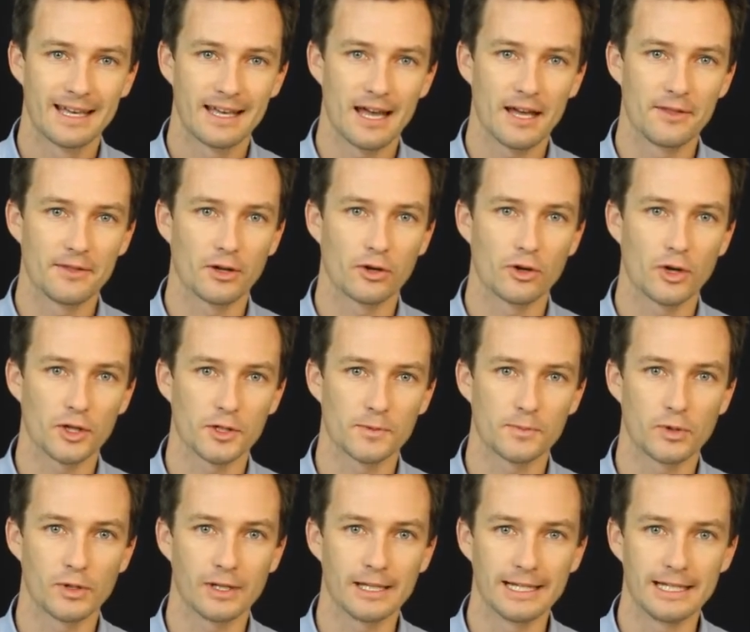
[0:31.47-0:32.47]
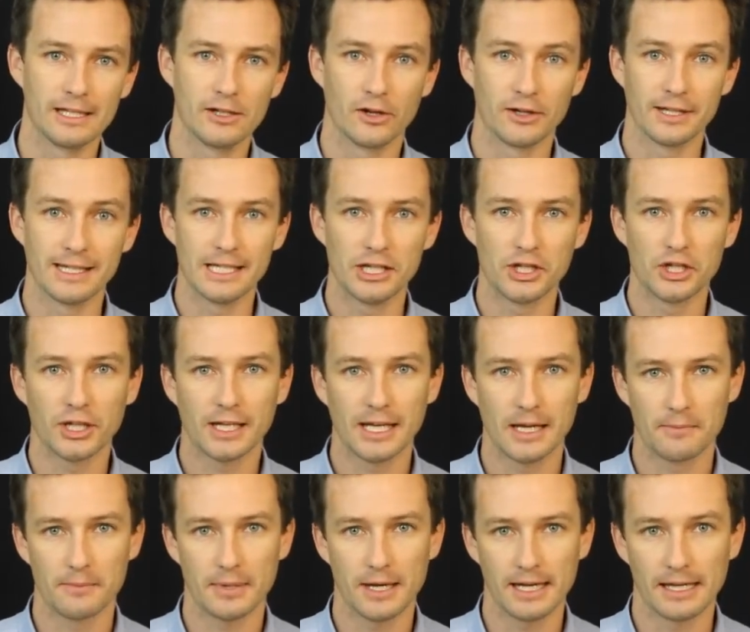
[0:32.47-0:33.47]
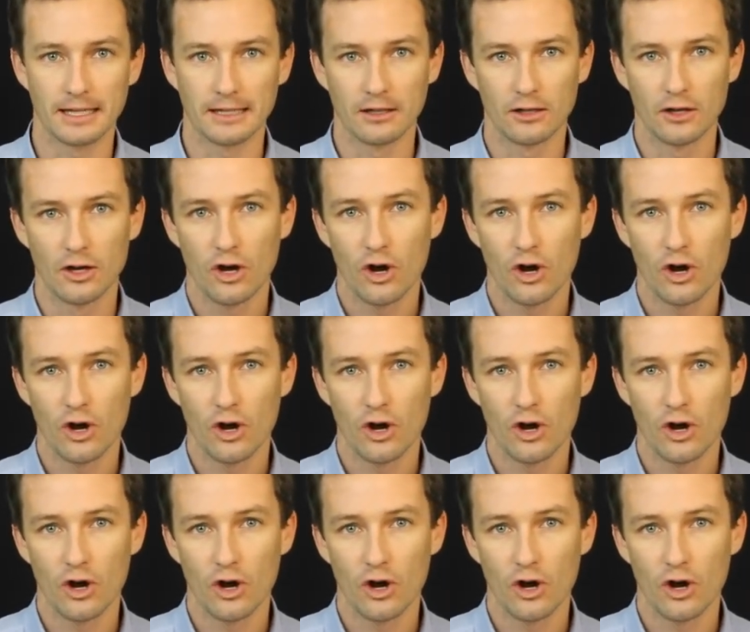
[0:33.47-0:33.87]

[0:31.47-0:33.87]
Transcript: and the cost per lead on each campaign.